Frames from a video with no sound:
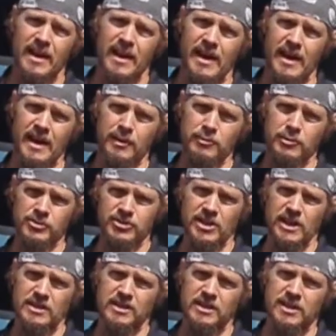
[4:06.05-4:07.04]
and we'll
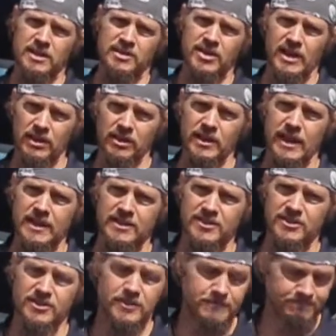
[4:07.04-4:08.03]
check the tail
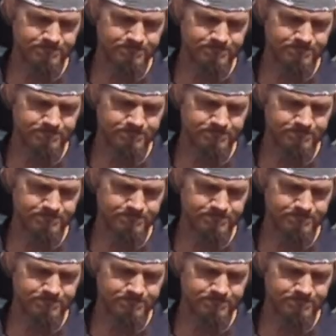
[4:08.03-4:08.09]
lights.